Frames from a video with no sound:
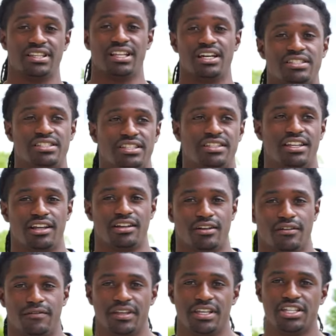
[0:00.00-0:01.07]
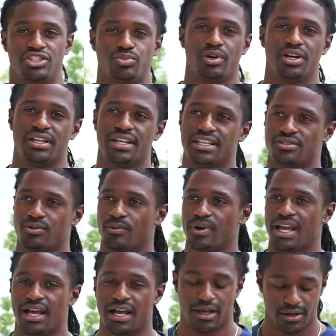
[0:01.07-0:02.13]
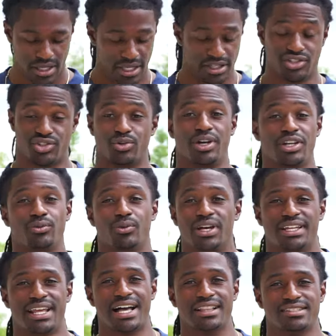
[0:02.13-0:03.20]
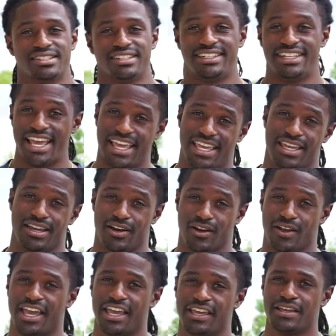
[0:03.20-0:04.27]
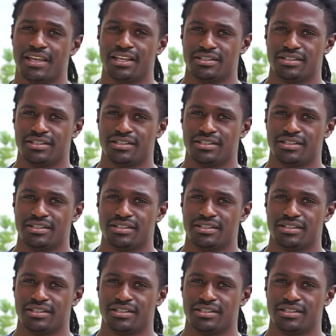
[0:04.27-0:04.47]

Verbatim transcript: lunch, and dinner for each one, that's around twenty-one dollars a day, okay?